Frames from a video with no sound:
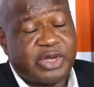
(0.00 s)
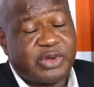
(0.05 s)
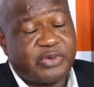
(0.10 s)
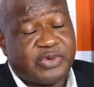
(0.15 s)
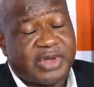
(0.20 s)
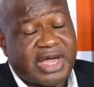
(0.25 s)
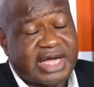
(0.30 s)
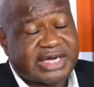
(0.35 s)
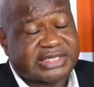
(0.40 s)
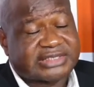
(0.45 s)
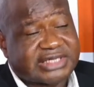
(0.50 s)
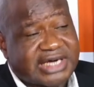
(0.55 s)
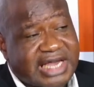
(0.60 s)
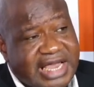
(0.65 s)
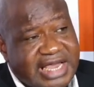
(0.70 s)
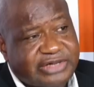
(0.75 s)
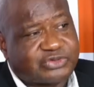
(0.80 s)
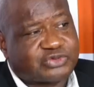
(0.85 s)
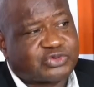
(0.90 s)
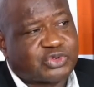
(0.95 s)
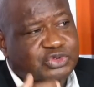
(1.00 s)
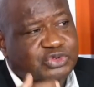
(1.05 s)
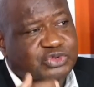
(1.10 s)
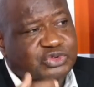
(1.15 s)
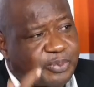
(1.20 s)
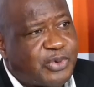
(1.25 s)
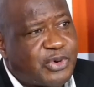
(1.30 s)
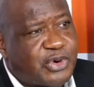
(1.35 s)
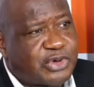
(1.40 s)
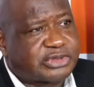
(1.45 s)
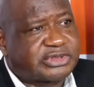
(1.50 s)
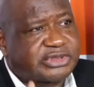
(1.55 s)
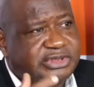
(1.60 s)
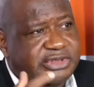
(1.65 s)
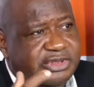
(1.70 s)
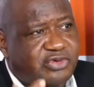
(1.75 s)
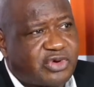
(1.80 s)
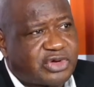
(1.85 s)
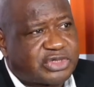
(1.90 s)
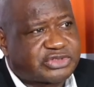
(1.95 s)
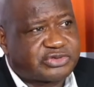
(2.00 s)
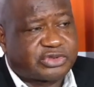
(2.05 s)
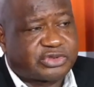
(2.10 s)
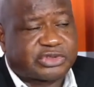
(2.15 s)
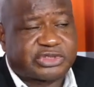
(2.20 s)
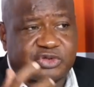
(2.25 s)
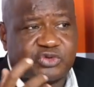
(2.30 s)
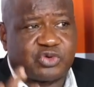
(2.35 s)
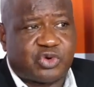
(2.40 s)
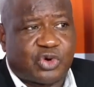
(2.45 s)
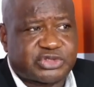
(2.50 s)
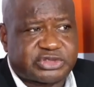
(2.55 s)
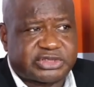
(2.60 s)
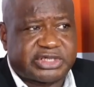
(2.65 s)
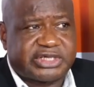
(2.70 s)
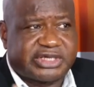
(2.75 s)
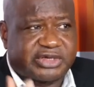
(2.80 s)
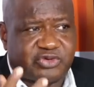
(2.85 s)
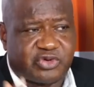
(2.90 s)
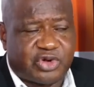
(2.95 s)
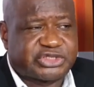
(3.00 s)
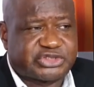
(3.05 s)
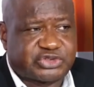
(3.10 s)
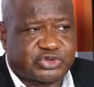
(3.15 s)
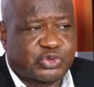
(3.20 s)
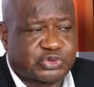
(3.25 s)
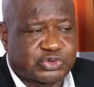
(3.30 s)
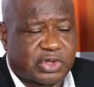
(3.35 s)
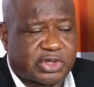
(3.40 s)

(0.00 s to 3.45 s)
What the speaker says: We were trying to support the clause in the constitution,